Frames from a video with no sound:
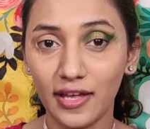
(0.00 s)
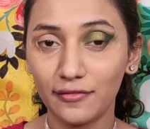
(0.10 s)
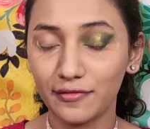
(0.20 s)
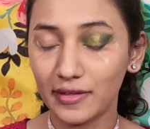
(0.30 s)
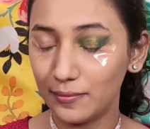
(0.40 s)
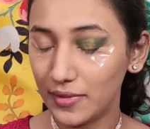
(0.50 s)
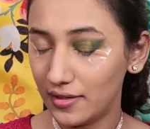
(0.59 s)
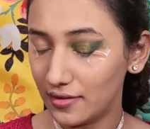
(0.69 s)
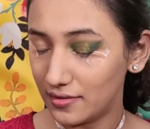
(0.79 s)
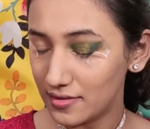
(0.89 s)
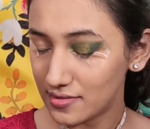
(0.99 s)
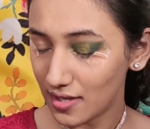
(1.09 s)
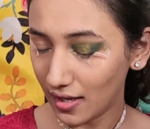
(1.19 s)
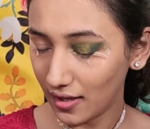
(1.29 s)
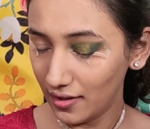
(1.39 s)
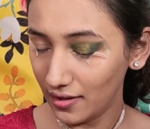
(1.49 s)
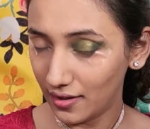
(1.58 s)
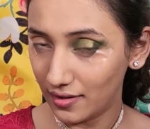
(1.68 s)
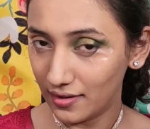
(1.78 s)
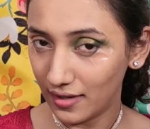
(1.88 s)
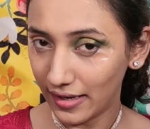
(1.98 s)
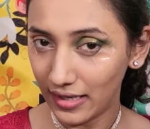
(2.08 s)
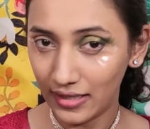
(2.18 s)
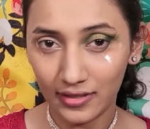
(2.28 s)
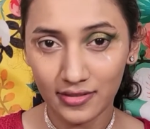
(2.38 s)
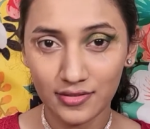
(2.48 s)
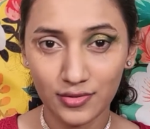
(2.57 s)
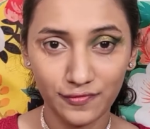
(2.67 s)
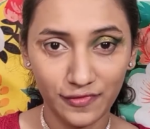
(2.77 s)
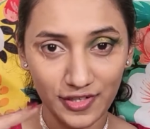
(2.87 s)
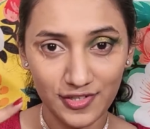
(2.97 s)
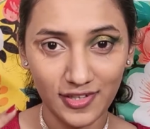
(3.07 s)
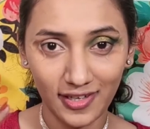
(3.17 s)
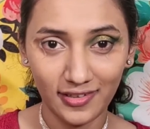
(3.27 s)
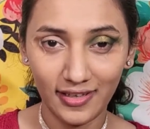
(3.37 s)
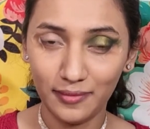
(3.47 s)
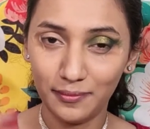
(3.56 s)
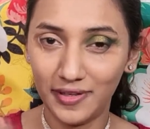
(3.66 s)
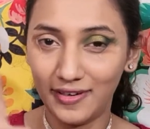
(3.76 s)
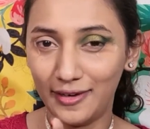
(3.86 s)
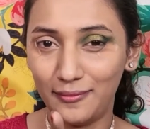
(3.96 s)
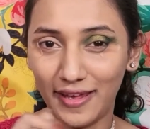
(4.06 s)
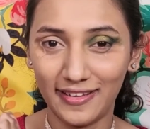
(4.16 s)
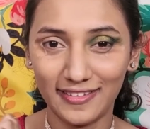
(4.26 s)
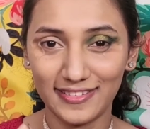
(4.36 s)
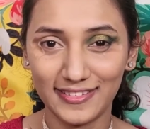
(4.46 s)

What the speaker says: have completed this eye and I'll just finish the other and be right back.